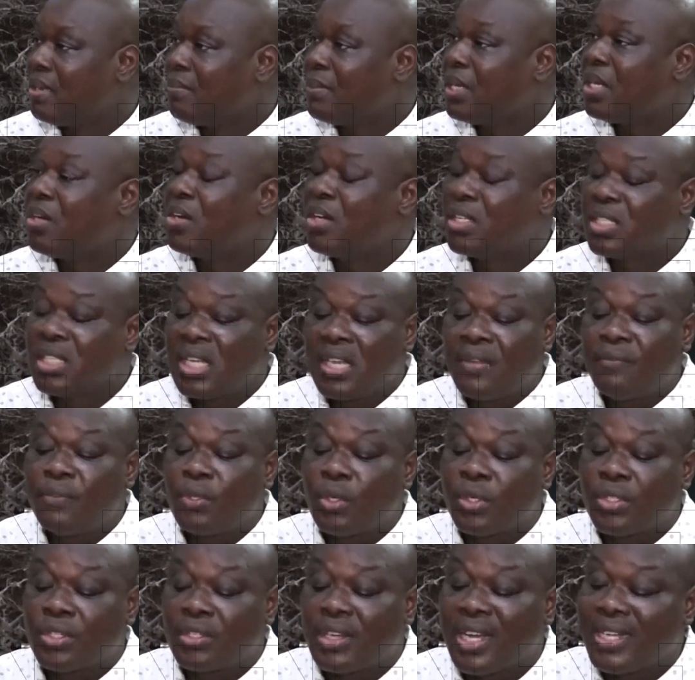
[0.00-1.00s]
Because if
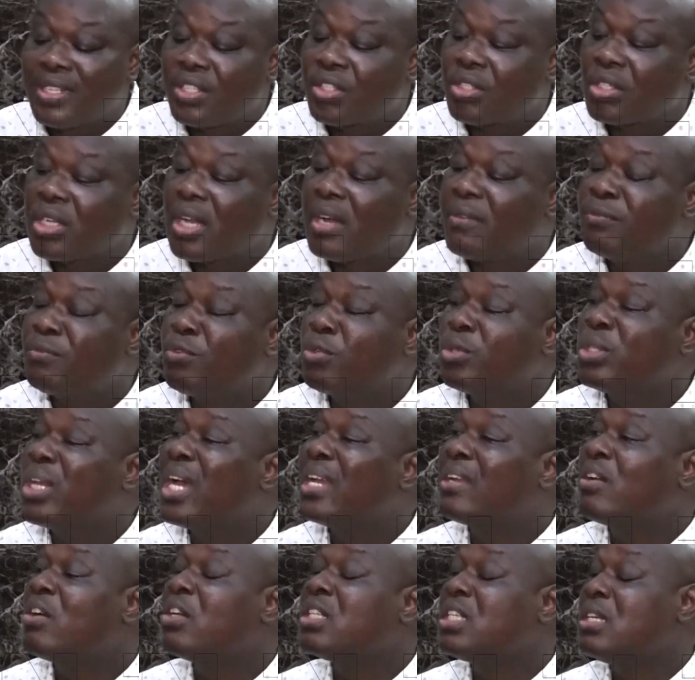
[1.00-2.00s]
those traditional foods
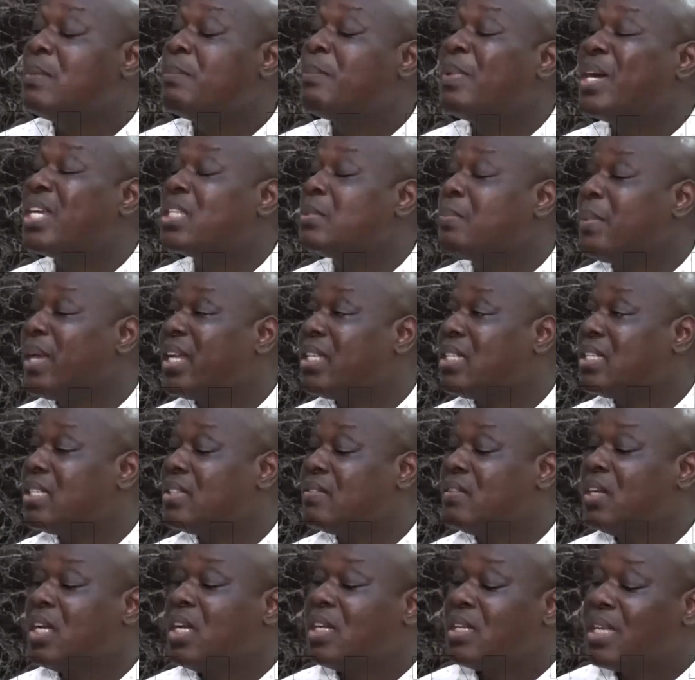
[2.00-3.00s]
are not in
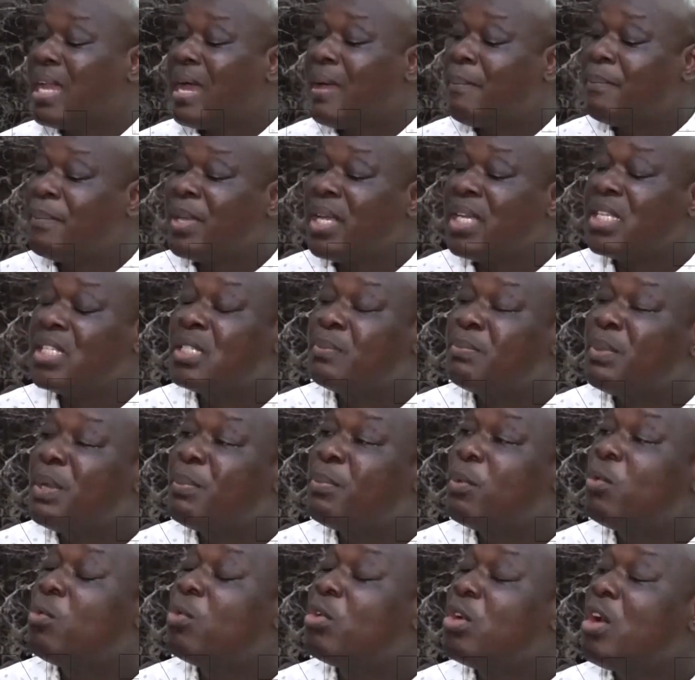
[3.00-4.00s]
perspective, that means
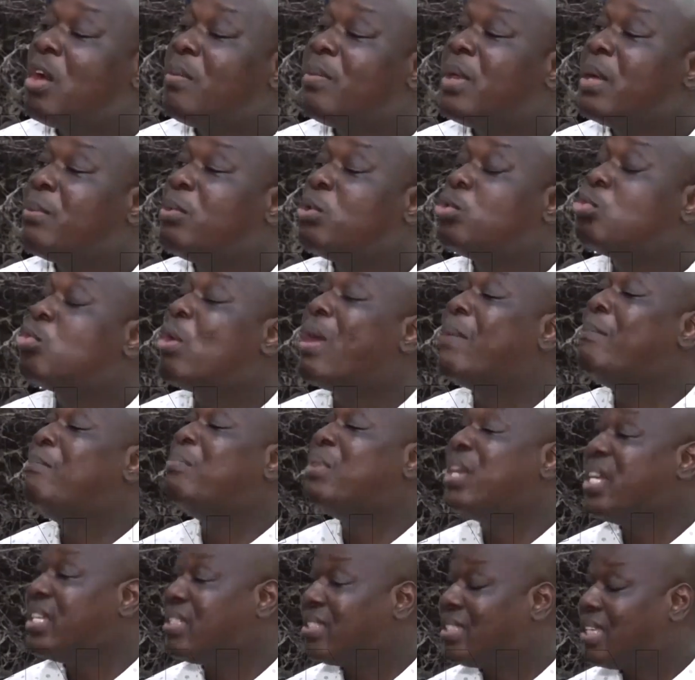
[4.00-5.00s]
people will not be able to
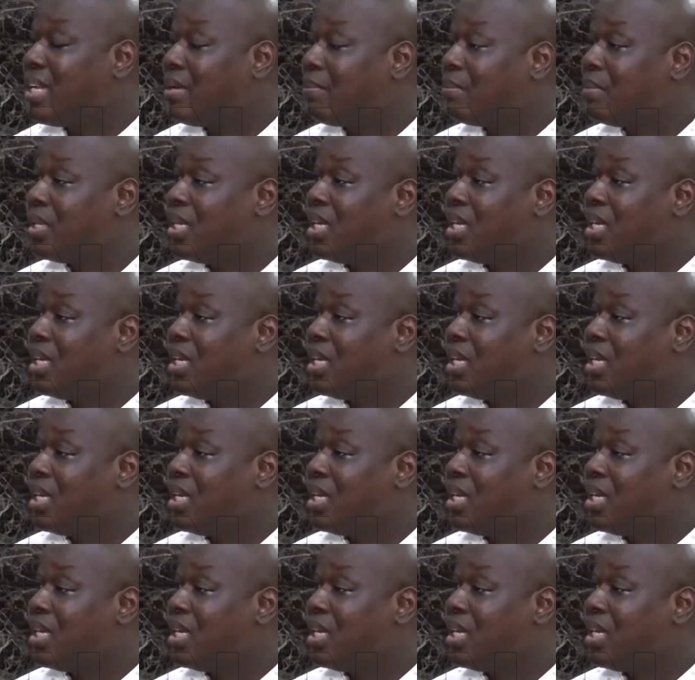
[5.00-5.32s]
embrace them.